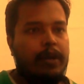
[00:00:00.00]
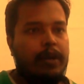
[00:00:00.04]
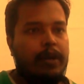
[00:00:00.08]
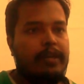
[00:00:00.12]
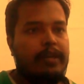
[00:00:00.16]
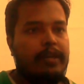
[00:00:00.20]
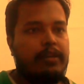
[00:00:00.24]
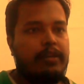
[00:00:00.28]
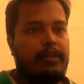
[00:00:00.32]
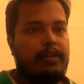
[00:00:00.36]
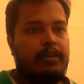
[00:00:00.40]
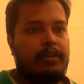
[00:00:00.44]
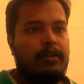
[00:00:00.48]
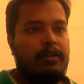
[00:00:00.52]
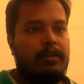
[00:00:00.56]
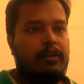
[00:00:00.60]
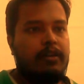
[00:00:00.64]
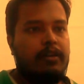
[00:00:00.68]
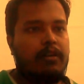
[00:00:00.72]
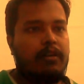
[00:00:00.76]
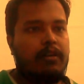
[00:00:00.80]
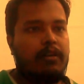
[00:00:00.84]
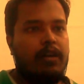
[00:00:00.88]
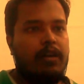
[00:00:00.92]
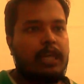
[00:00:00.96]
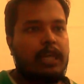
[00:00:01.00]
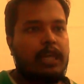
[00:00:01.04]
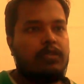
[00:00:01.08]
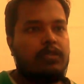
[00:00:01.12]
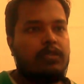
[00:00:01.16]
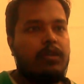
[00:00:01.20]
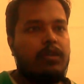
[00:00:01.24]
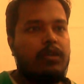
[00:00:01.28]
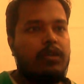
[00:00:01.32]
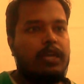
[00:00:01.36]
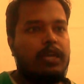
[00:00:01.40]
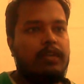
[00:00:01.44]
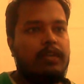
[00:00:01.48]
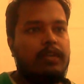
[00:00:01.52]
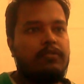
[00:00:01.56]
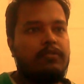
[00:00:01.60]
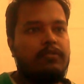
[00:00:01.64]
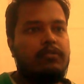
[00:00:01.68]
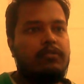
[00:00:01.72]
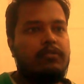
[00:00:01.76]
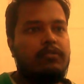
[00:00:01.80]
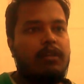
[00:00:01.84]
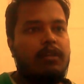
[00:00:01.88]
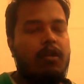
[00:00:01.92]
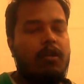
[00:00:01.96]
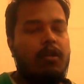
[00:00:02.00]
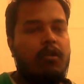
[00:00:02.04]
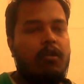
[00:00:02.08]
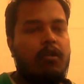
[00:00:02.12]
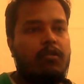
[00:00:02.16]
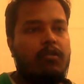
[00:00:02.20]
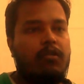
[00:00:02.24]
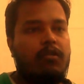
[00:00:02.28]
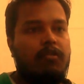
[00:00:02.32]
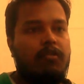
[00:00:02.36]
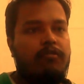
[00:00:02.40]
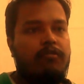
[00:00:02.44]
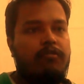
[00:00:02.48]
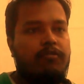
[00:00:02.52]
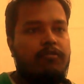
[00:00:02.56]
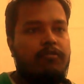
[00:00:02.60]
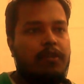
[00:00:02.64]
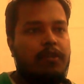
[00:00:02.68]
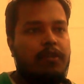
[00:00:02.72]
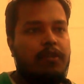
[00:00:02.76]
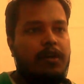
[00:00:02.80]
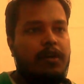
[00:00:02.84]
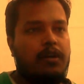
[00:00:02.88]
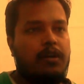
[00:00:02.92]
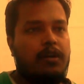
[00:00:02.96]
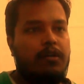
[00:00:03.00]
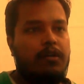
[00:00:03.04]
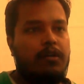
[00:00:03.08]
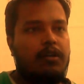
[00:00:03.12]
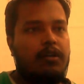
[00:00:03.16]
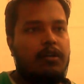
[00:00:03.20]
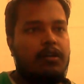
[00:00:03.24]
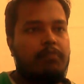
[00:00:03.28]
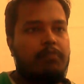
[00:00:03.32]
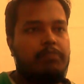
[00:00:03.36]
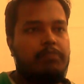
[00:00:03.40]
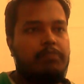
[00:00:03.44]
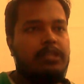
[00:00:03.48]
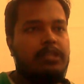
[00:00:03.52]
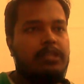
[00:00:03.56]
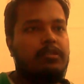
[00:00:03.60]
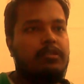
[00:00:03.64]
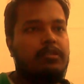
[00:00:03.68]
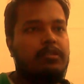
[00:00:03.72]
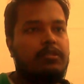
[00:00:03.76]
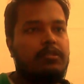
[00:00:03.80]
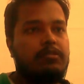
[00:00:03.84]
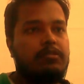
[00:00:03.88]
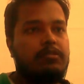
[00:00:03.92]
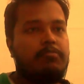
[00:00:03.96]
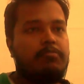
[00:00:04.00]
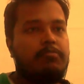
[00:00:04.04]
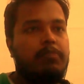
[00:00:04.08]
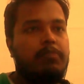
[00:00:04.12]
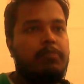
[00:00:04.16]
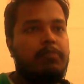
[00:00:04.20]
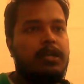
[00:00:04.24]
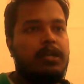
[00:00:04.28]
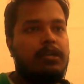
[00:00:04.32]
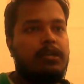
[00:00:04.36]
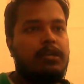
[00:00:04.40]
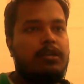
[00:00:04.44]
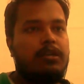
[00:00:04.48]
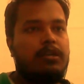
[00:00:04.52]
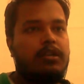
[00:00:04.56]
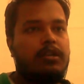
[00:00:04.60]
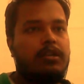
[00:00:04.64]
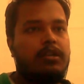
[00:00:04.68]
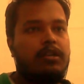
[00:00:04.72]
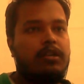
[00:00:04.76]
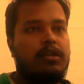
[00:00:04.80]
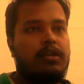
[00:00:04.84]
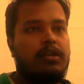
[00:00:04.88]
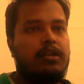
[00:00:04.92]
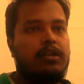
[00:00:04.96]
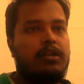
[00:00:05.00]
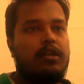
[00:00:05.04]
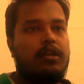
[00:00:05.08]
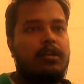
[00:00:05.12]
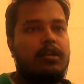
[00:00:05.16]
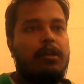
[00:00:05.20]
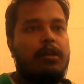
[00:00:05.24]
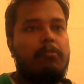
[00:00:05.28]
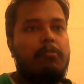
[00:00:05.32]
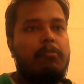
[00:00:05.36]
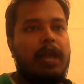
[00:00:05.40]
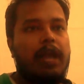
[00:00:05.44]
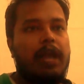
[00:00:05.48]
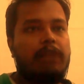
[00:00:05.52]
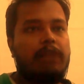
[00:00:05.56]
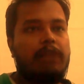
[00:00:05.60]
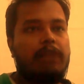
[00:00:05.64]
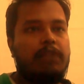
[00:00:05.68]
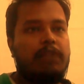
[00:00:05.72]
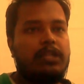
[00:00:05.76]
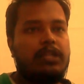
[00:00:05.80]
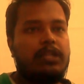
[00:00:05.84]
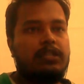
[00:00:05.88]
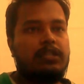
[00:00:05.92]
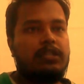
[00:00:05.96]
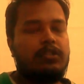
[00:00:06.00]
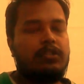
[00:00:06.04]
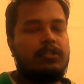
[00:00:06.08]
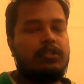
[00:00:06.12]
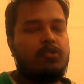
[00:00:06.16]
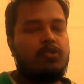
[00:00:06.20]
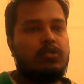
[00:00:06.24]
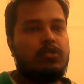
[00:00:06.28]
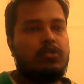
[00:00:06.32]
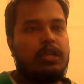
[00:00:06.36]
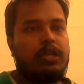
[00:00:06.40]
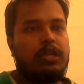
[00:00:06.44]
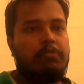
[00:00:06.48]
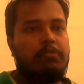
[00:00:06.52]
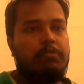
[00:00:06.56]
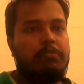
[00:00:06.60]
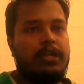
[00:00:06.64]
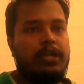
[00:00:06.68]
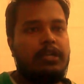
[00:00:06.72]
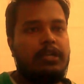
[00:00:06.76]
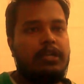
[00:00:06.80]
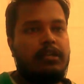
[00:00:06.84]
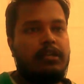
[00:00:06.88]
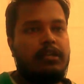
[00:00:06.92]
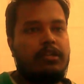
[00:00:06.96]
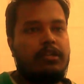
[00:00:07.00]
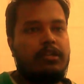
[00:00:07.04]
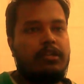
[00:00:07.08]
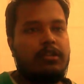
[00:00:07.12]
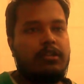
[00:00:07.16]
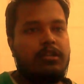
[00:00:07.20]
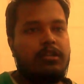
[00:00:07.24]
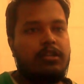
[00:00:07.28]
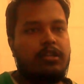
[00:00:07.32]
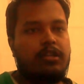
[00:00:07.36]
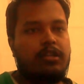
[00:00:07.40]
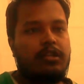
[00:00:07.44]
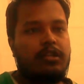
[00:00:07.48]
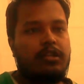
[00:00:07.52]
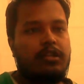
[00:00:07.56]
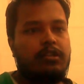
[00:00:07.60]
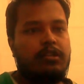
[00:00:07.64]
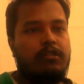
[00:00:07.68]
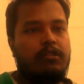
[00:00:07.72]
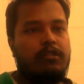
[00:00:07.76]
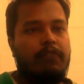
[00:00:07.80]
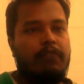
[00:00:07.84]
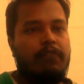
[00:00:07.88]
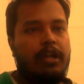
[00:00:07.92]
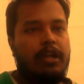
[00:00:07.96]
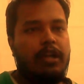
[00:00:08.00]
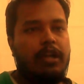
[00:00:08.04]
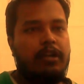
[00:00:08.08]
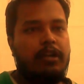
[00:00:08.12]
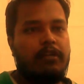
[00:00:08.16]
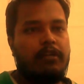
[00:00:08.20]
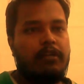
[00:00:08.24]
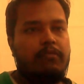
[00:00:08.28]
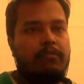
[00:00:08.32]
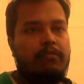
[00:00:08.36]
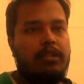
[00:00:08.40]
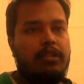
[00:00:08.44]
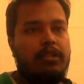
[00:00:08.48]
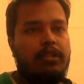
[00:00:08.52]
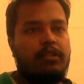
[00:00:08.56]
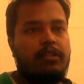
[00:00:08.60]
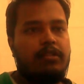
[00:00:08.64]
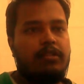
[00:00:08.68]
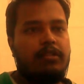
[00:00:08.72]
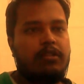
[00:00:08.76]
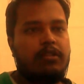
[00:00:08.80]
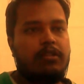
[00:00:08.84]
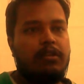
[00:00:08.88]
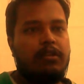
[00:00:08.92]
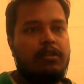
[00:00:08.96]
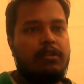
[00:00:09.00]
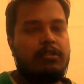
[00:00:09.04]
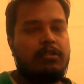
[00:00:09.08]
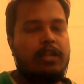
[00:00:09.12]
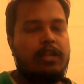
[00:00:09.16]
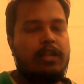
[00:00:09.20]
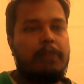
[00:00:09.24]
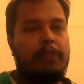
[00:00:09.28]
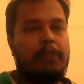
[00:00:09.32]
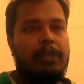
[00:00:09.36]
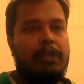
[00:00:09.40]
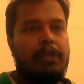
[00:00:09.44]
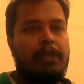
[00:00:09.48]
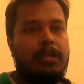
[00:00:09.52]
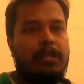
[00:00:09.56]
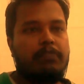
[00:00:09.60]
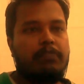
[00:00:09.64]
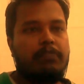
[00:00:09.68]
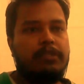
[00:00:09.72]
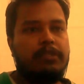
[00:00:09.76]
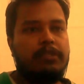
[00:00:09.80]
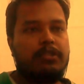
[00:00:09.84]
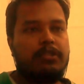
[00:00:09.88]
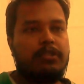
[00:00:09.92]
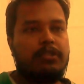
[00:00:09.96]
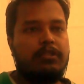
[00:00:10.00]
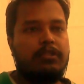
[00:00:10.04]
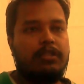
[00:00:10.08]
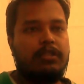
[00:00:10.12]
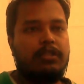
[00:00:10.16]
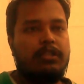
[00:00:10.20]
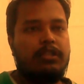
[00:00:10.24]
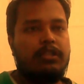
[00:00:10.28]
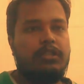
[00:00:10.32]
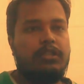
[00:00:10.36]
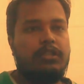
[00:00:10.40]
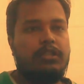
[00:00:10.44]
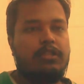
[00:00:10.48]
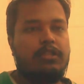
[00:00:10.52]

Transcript: White actually gains a lot of pieces, but Black manages to checkmate the White with 3 minor pieces